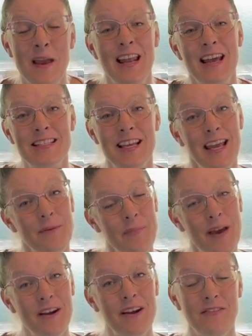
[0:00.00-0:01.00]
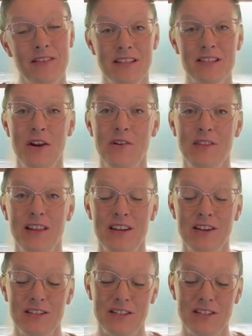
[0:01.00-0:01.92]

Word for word: And as I get better at this over the years,